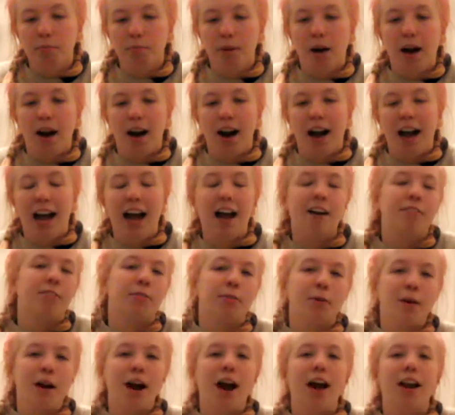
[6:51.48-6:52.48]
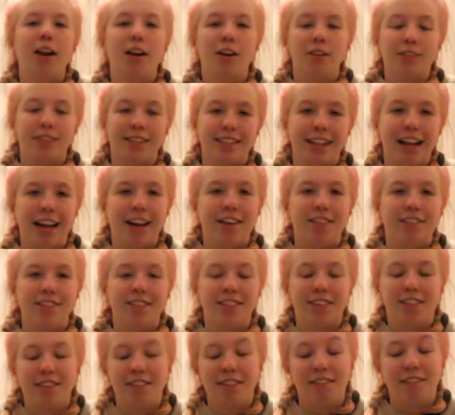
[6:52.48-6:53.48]
but I have quite a lot
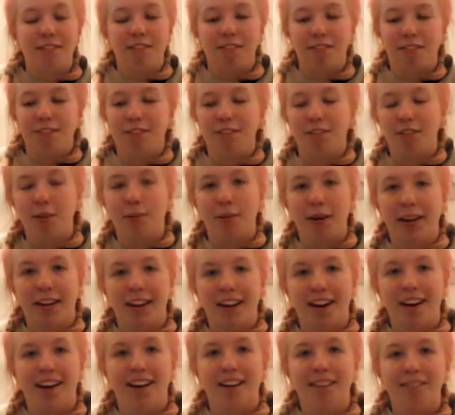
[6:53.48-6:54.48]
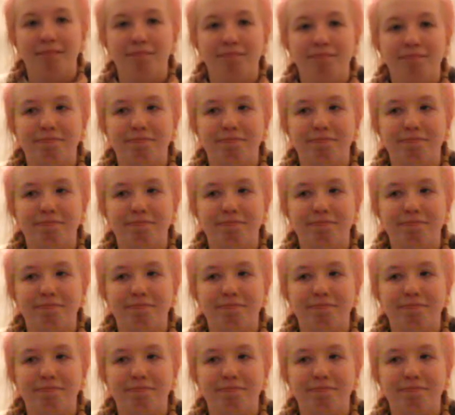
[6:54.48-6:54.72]
saved for my car.